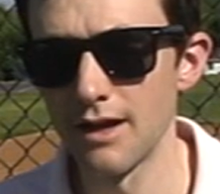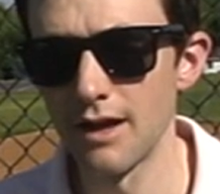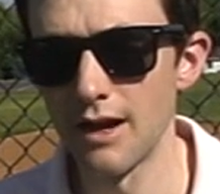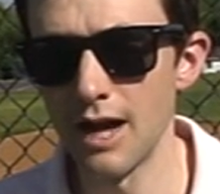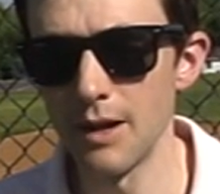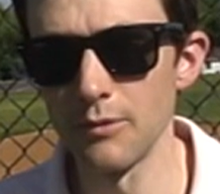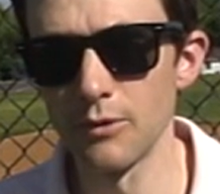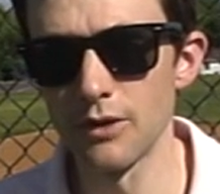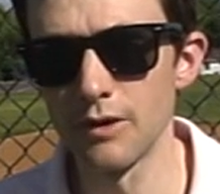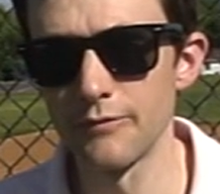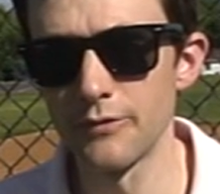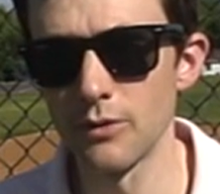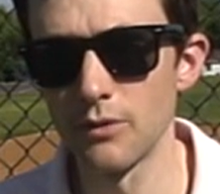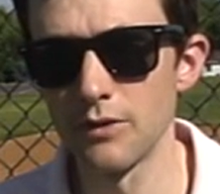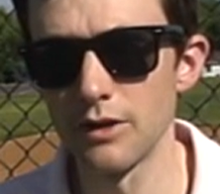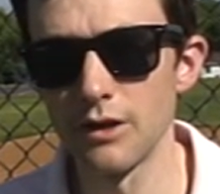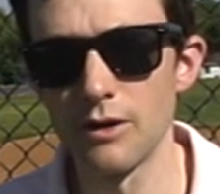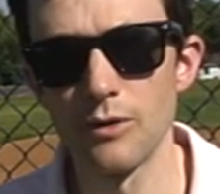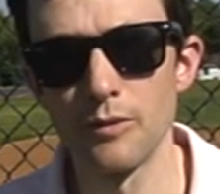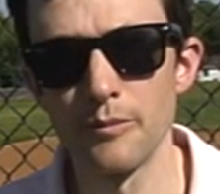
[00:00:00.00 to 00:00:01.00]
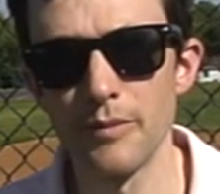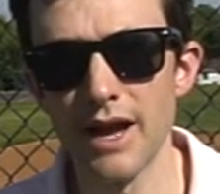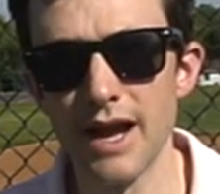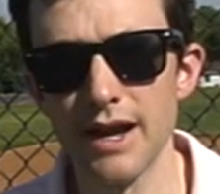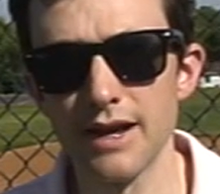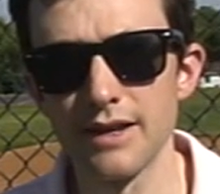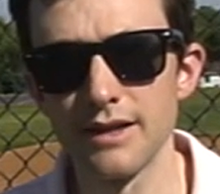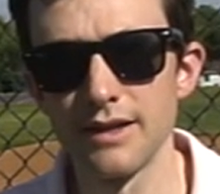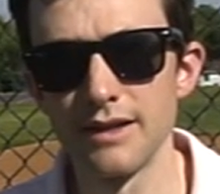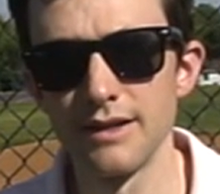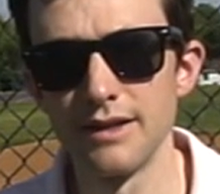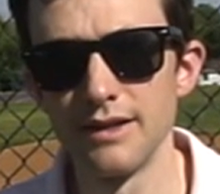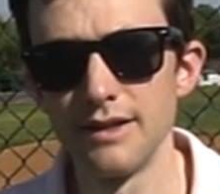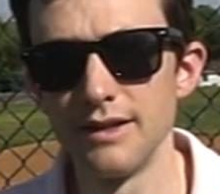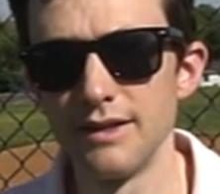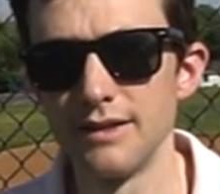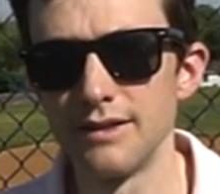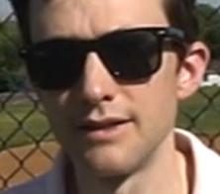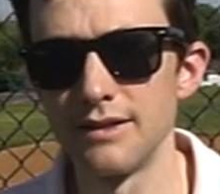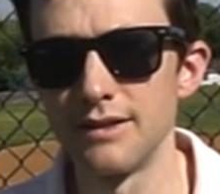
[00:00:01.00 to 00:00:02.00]
I'm looking forward to going back
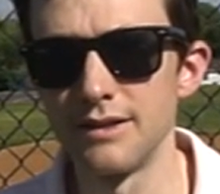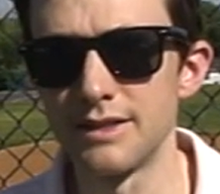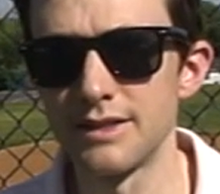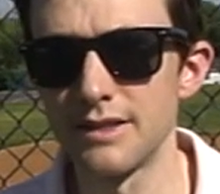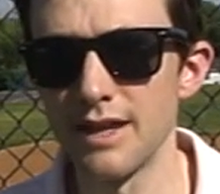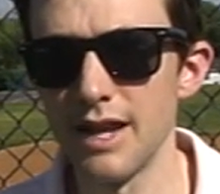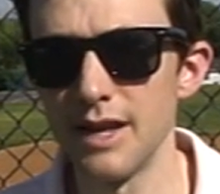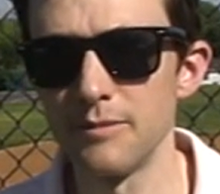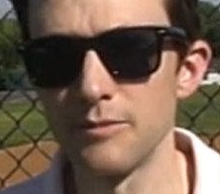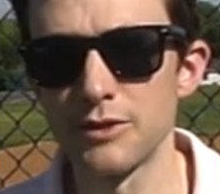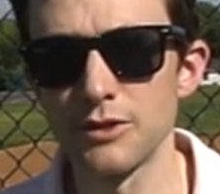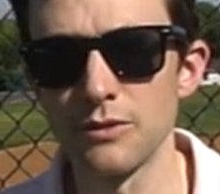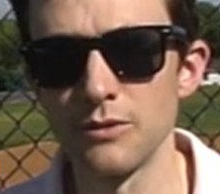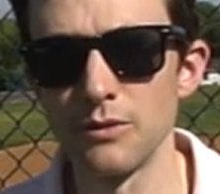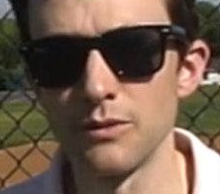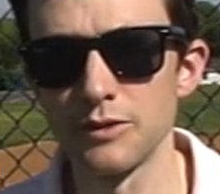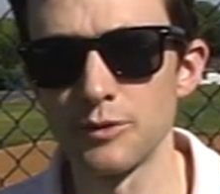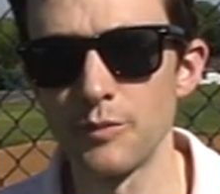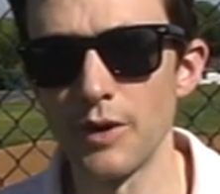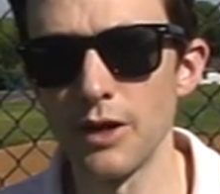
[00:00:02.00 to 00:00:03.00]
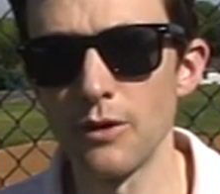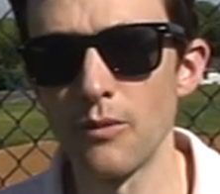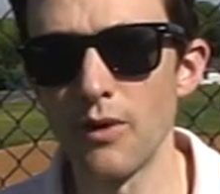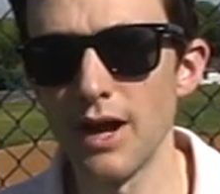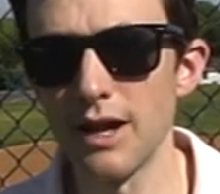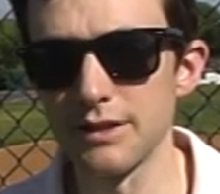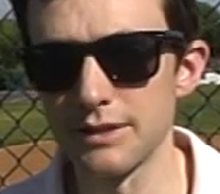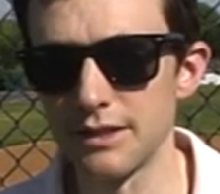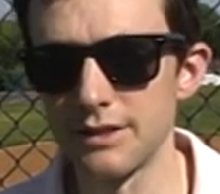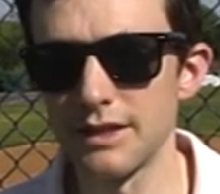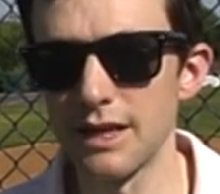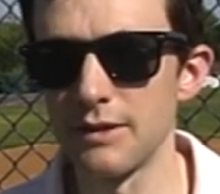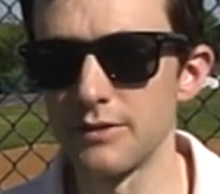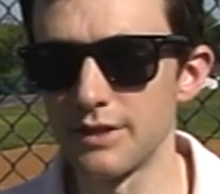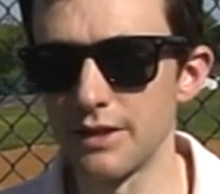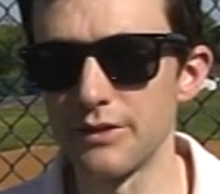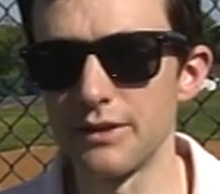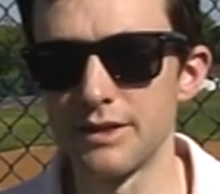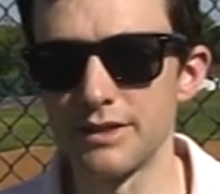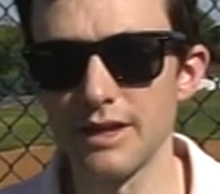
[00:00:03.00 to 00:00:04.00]
to the same school. It's been a while since I was
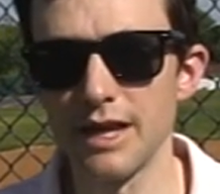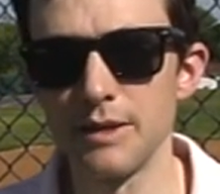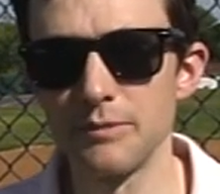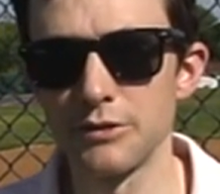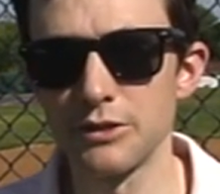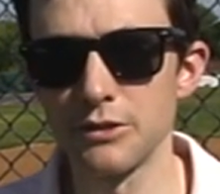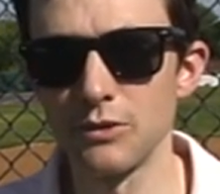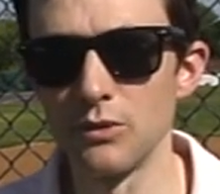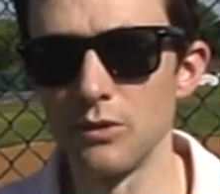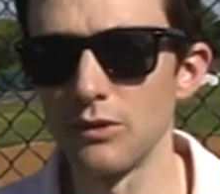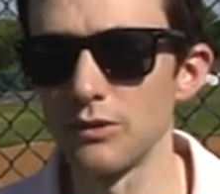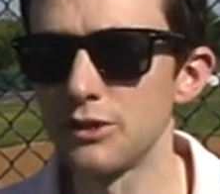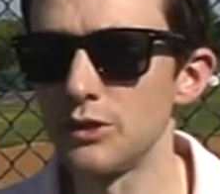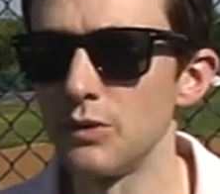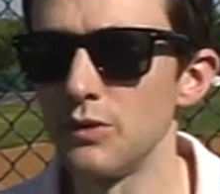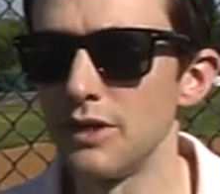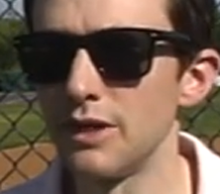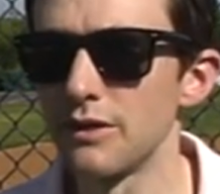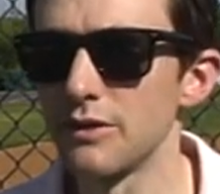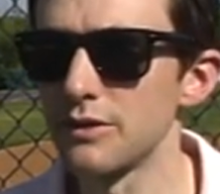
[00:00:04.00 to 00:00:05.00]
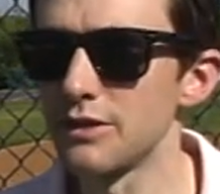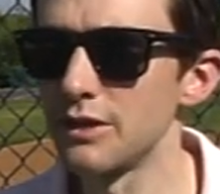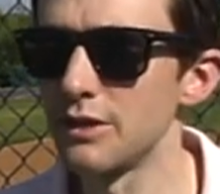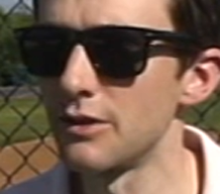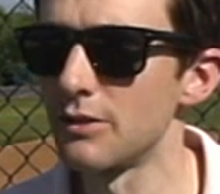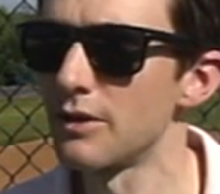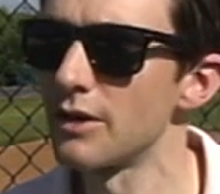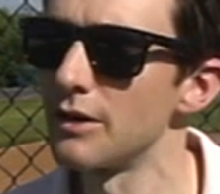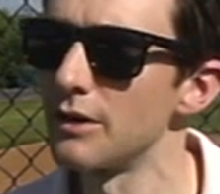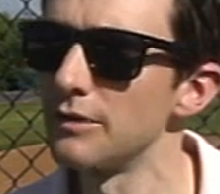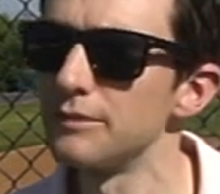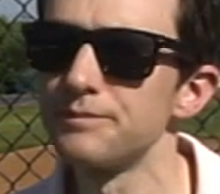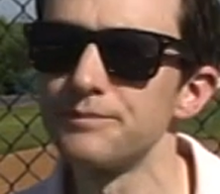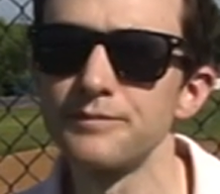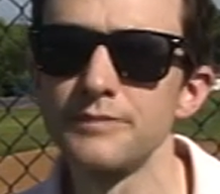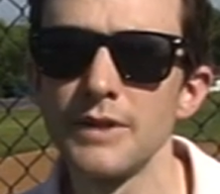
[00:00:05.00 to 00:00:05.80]
at the same school 2 years in a row.